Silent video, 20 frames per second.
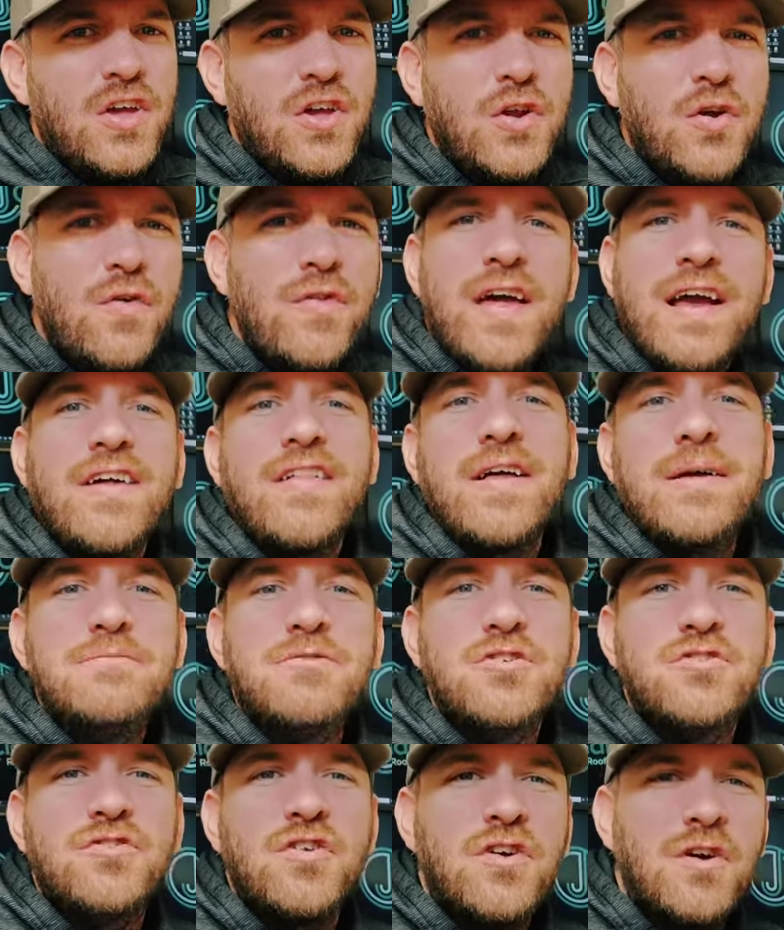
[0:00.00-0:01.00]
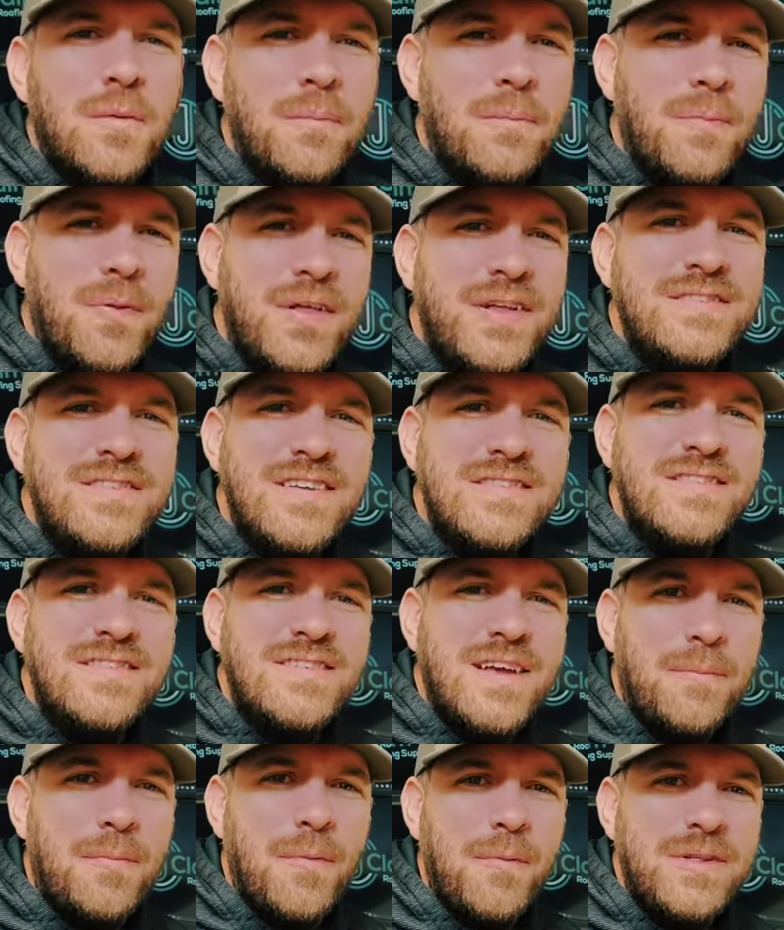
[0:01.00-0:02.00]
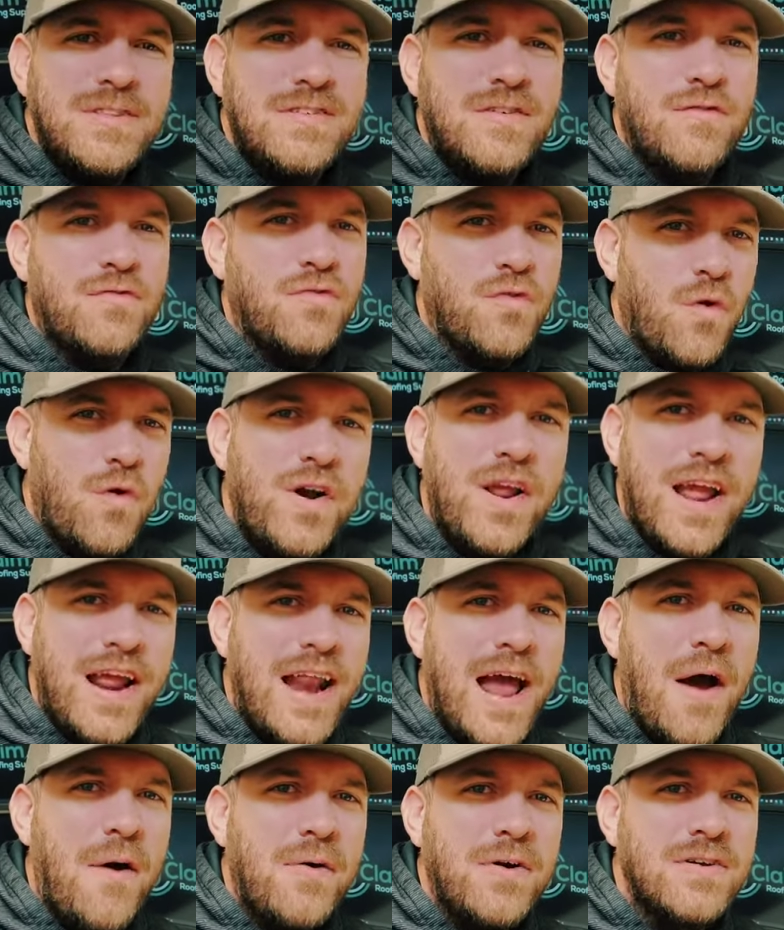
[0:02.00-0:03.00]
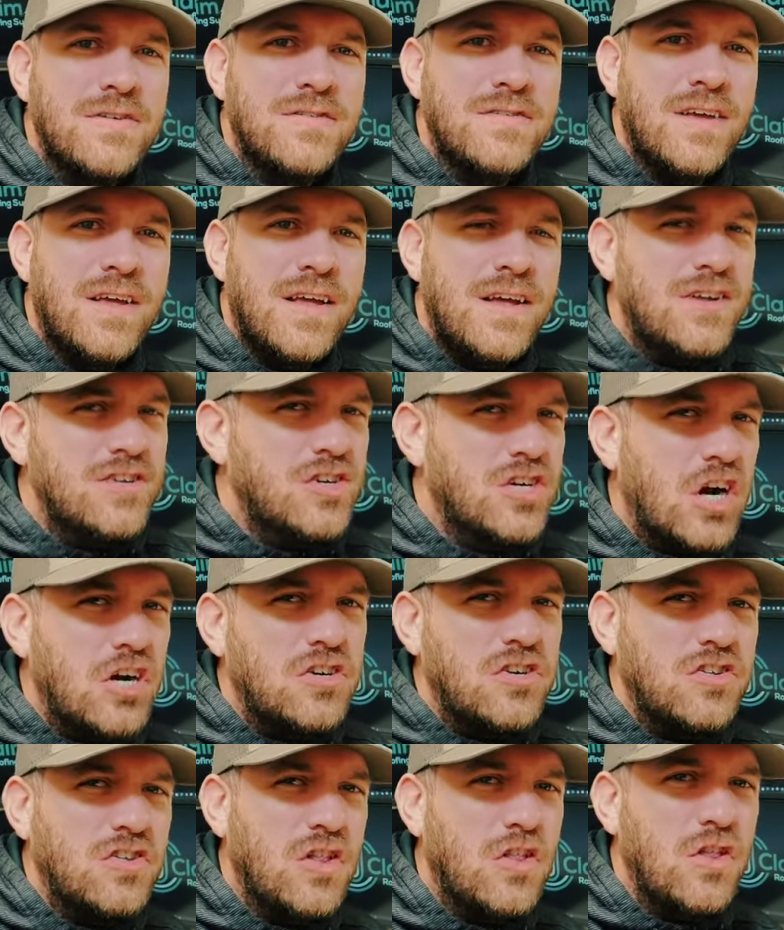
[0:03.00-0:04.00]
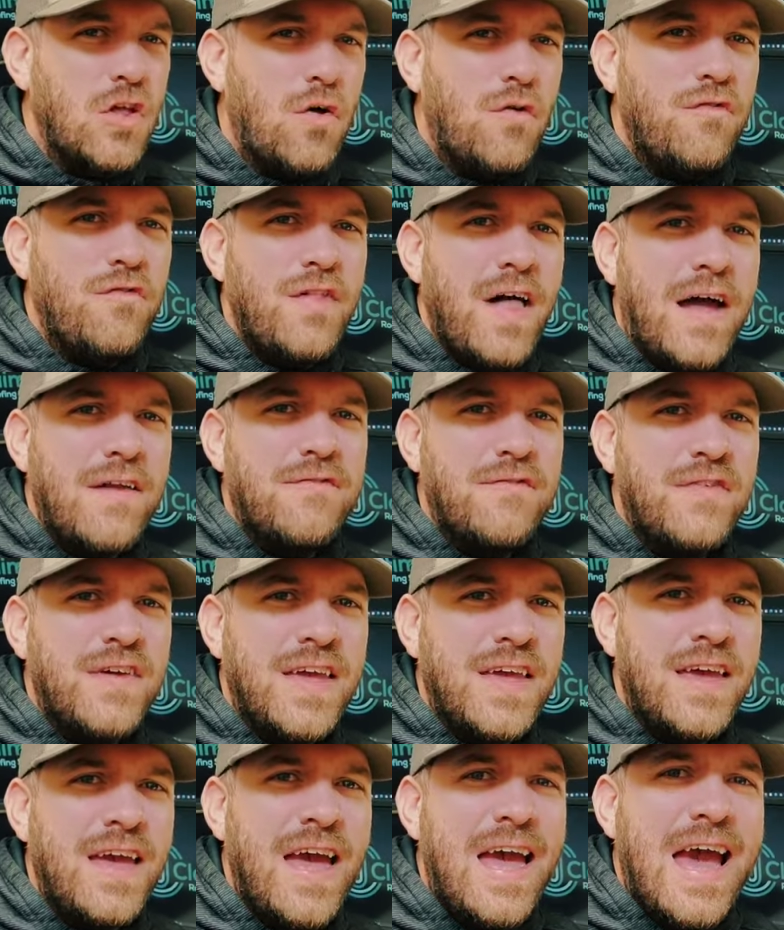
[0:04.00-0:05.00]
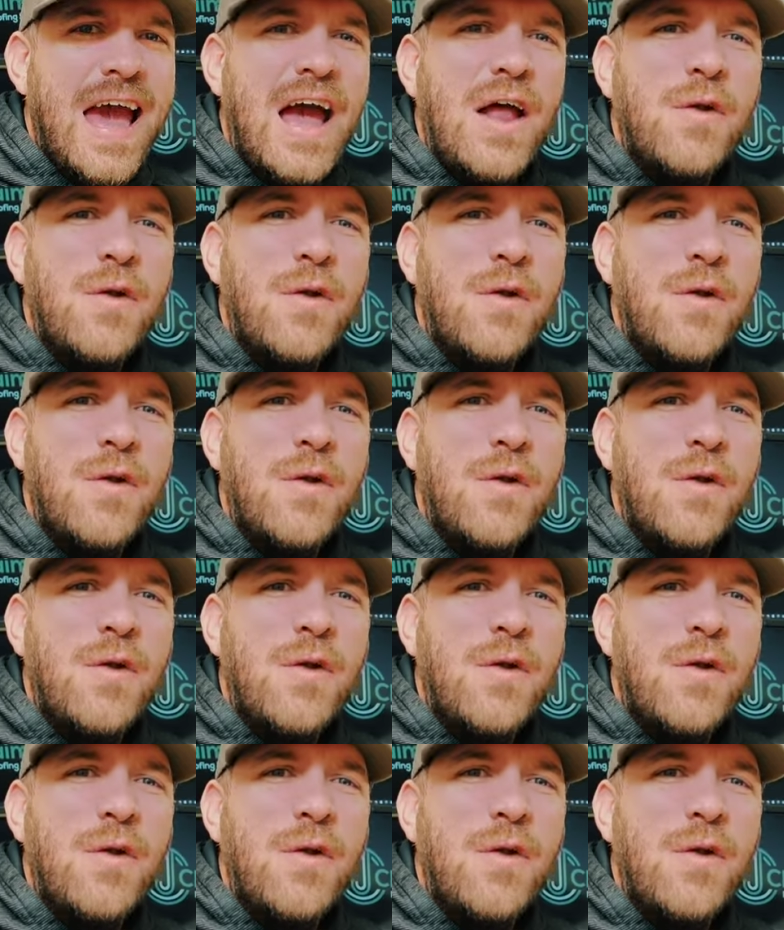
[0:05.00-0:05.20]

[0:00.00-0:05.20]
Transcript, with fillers: you know that Claim Juicer completes its supplements in 48 hours charges a low flat fee,